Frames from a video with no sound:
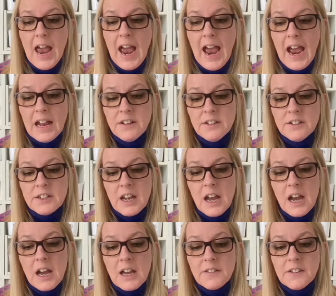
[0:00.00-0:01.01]
and
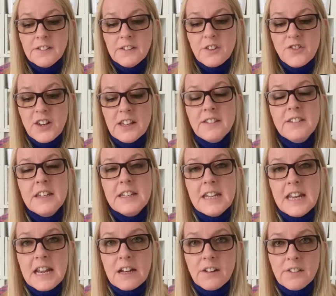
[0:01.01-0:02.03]
the suggested
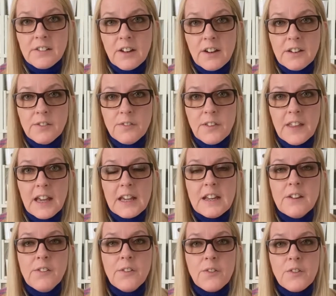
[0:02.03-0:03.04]
needle size for that
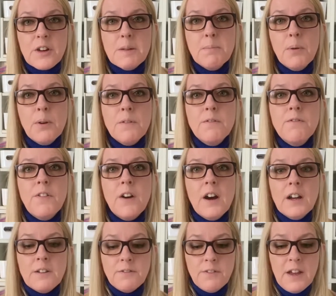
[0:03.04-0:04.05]
is
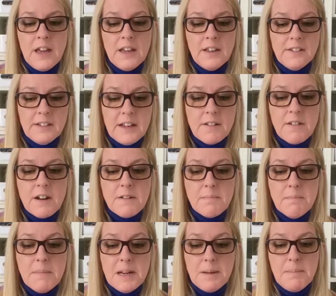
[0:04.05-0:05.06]
3.50
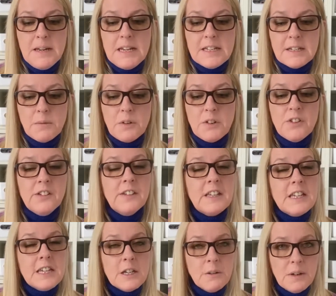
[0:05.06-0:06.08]
millimetre, which is a
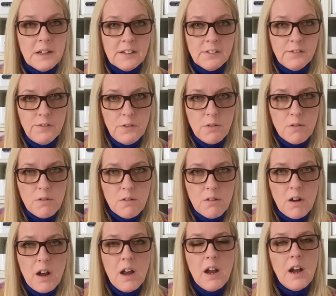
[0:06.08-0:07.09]
US 4.
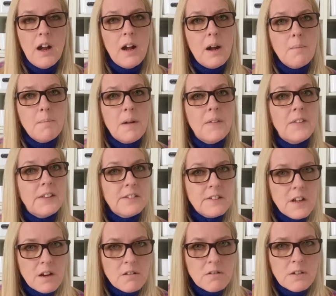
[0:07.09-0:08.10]
There's
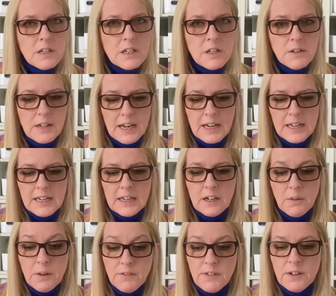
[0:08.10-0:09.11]
no UK
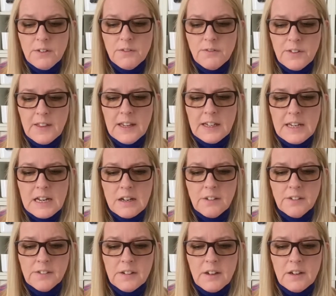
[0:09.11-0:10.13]
equivalent for that needle
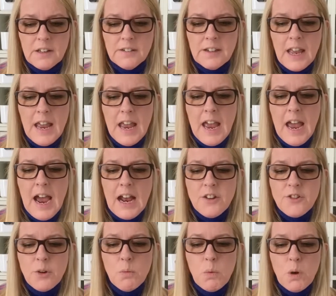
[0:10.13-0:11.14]
size,
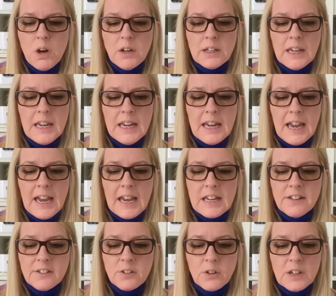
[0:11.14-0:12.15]
and you're working a
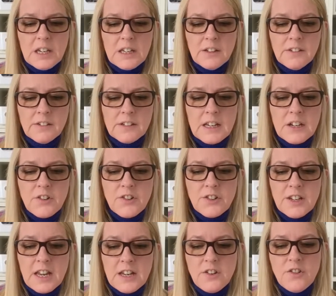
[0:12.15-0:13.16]
stocking stitch
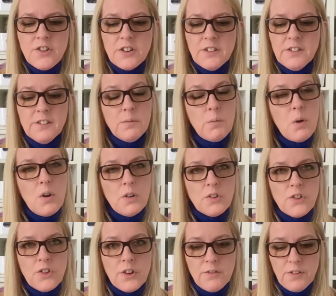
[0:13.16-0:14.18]
tension
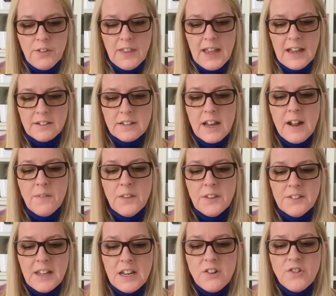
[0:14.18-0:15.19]
swatch for that. The
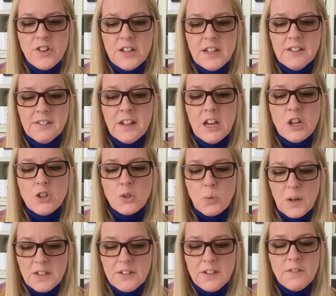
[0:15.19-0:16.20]
tension is
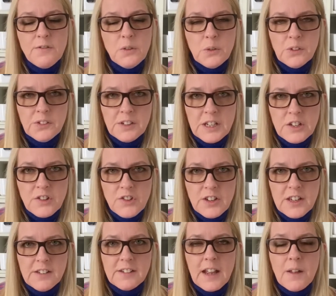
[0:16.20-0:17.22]
24
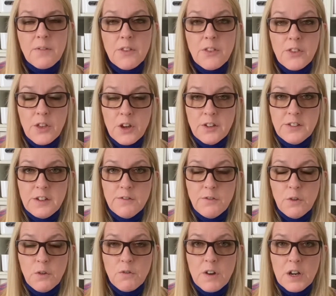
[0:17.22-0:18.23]
stitches and
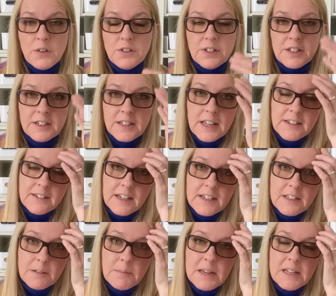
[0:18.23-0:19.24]
34 rows to 10
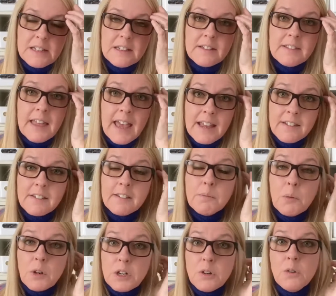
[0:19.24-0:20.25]
centimetres. That's
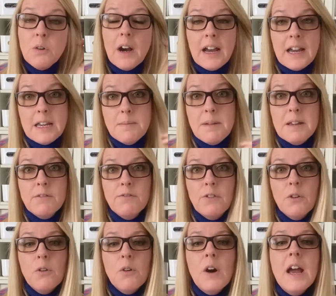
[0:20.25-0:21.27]
what you're aiming
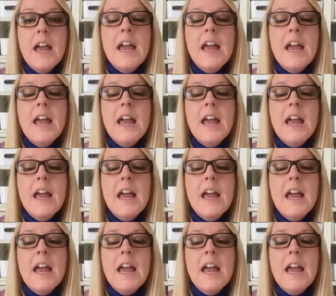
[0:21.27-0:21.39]
for.